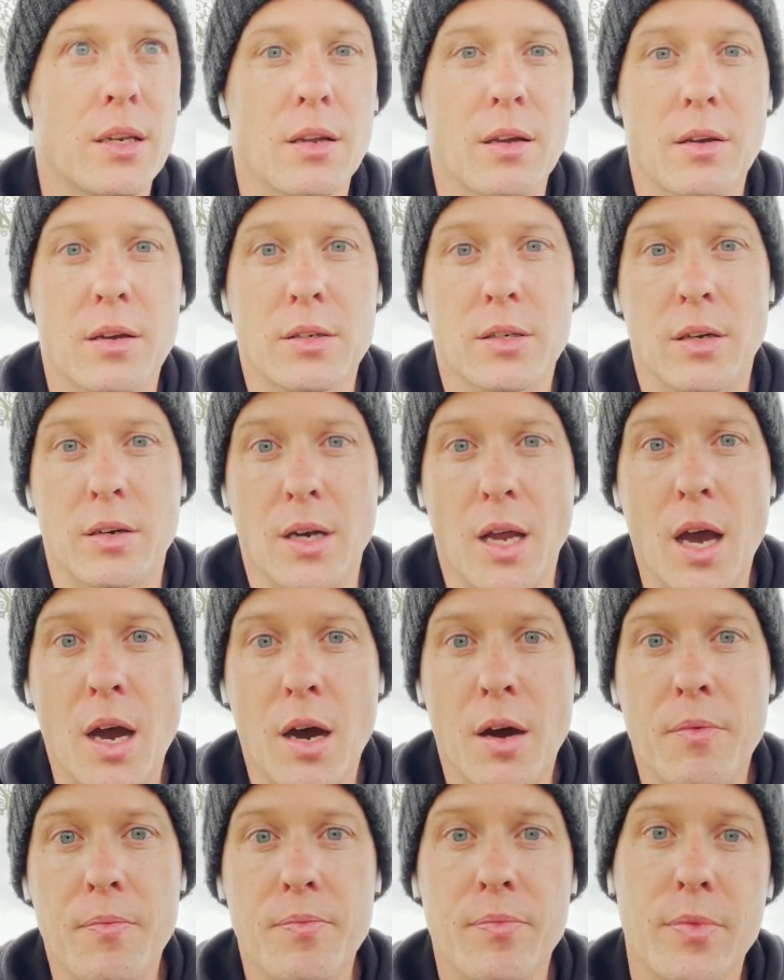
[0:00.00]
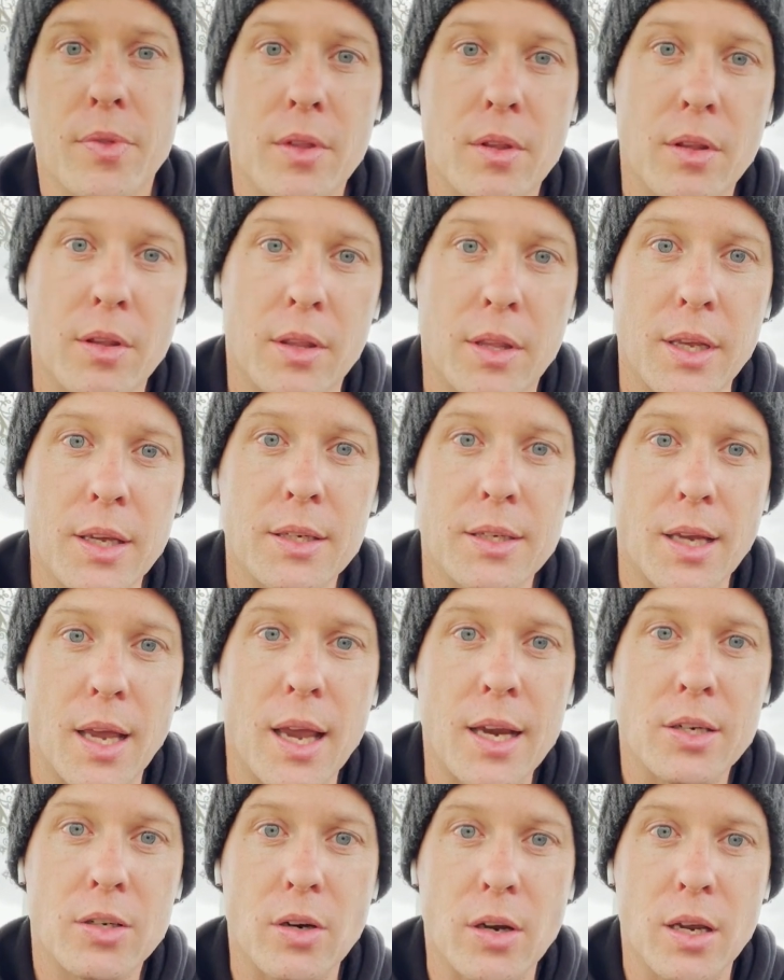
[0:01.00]
So now these
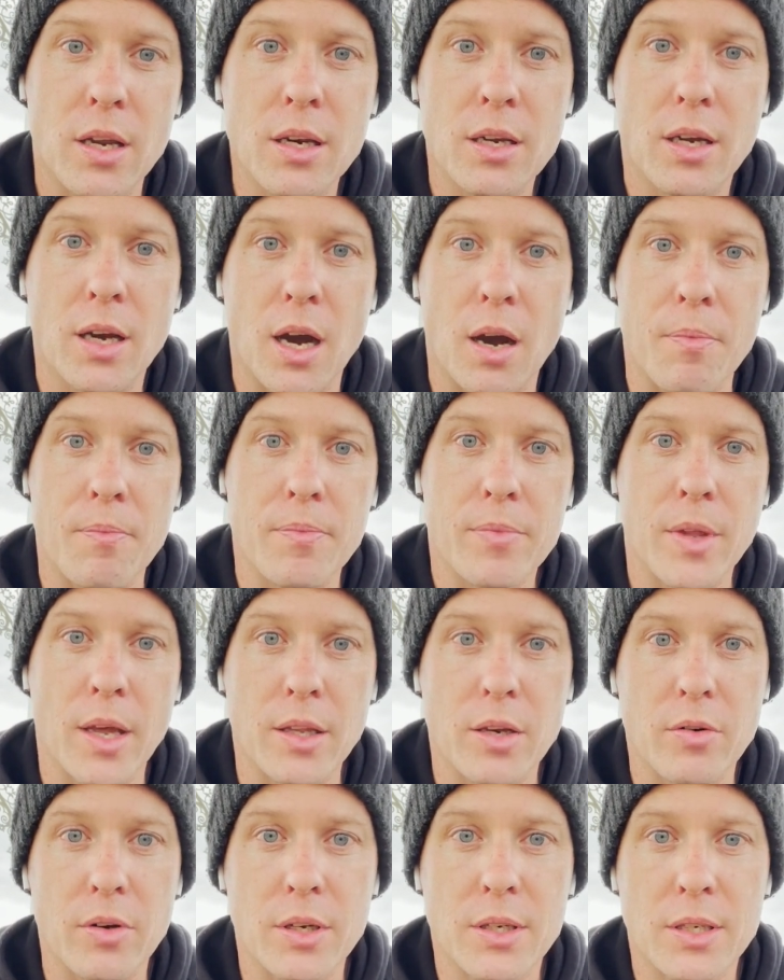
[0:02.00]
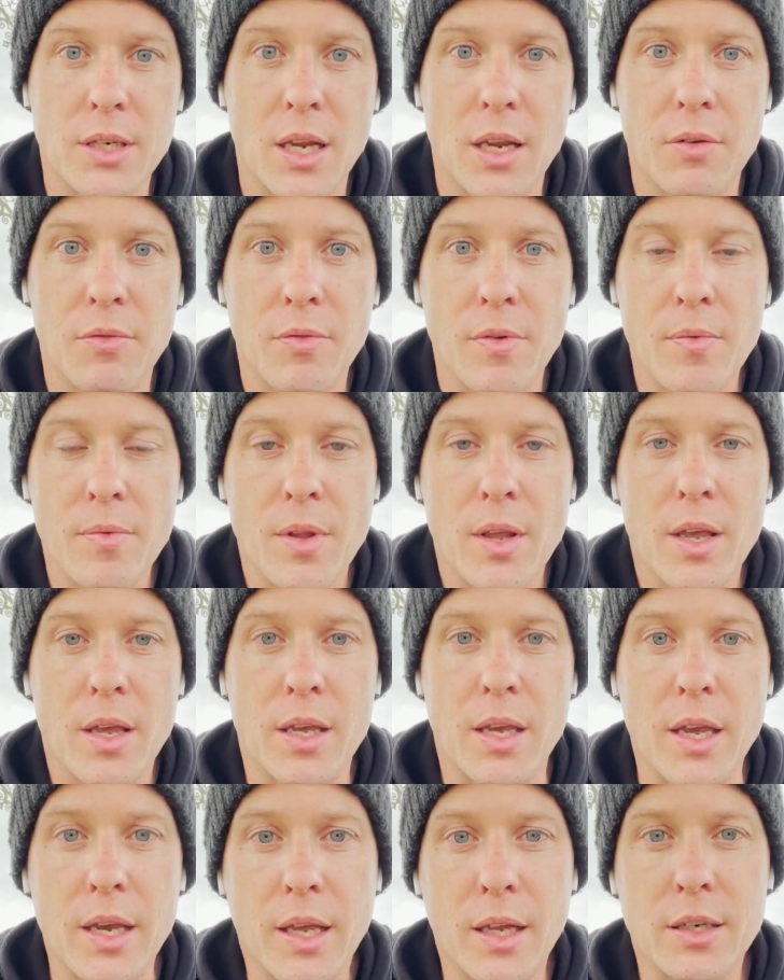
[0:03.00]
extra income that you receive,
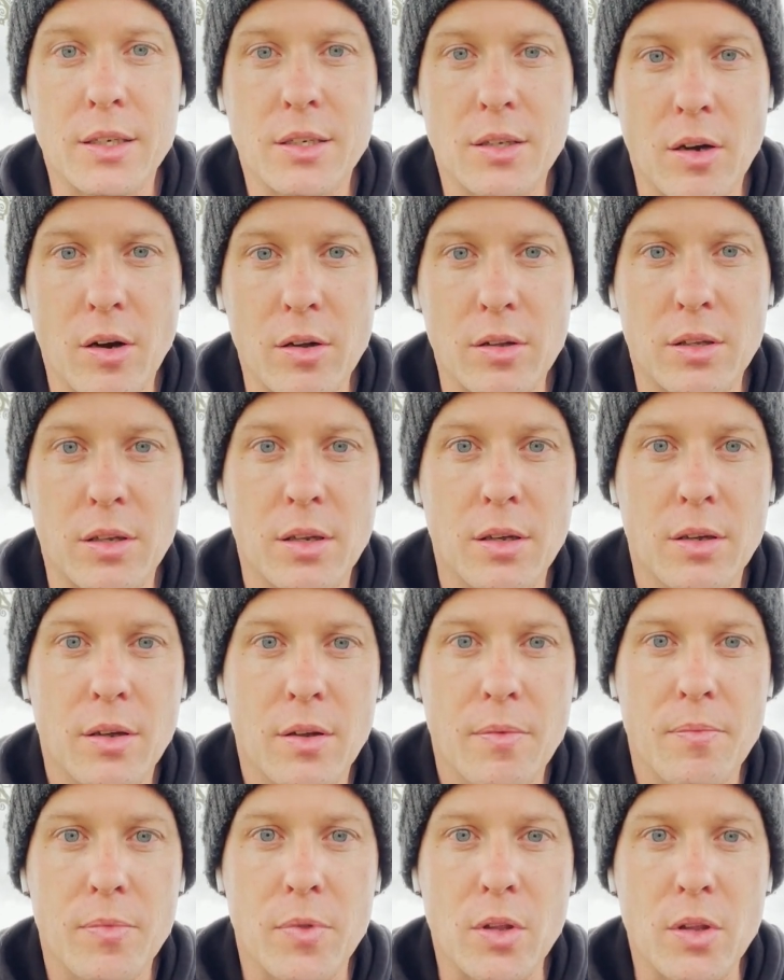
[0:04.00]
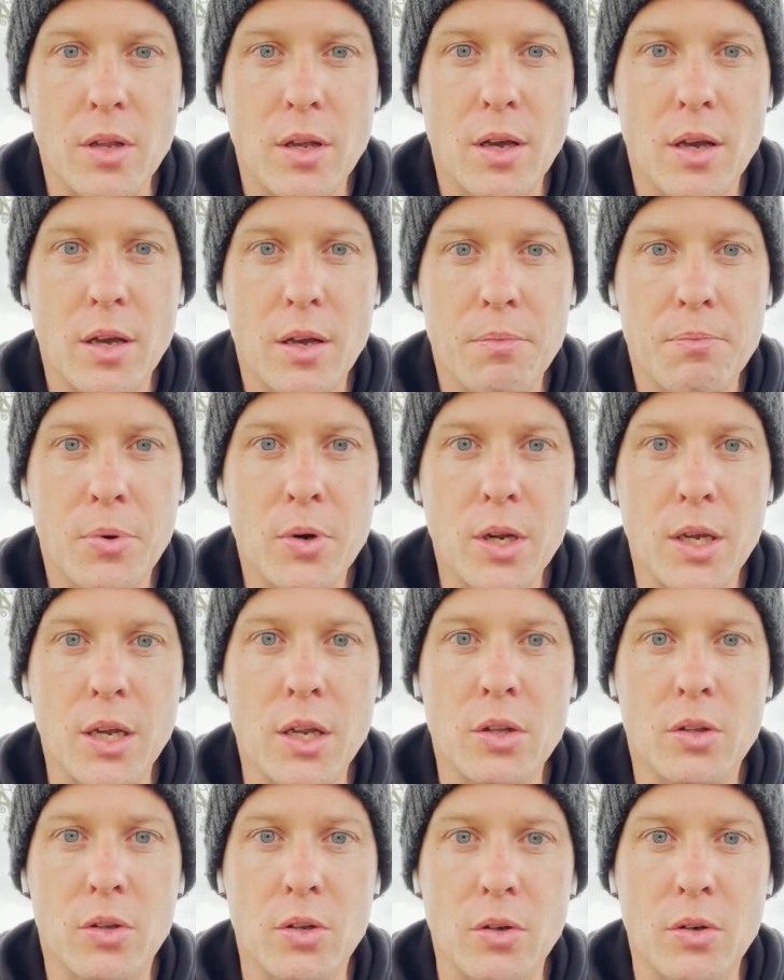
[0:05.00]
he can start putting
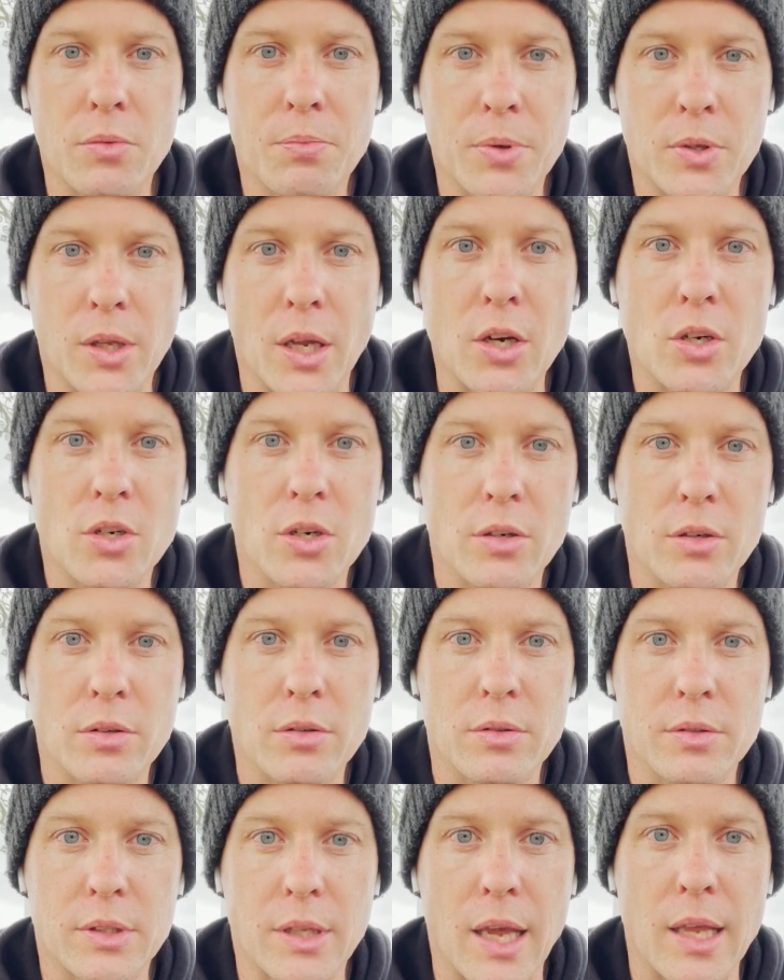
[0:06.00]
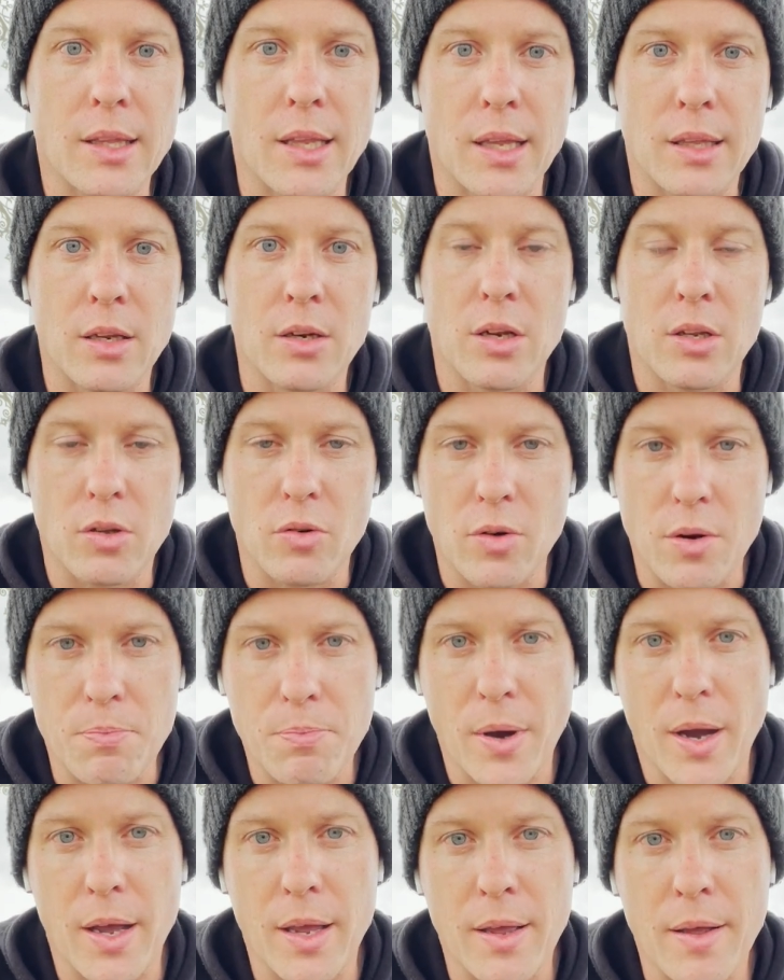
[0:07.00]
into potential debt that he need to
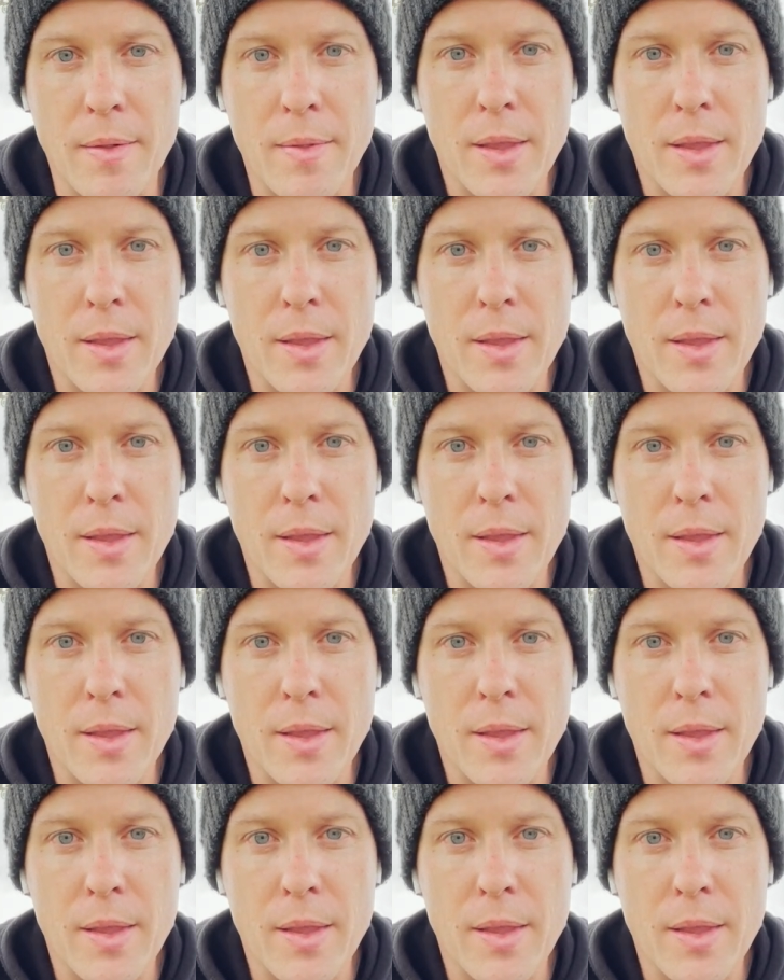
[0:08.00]
repay.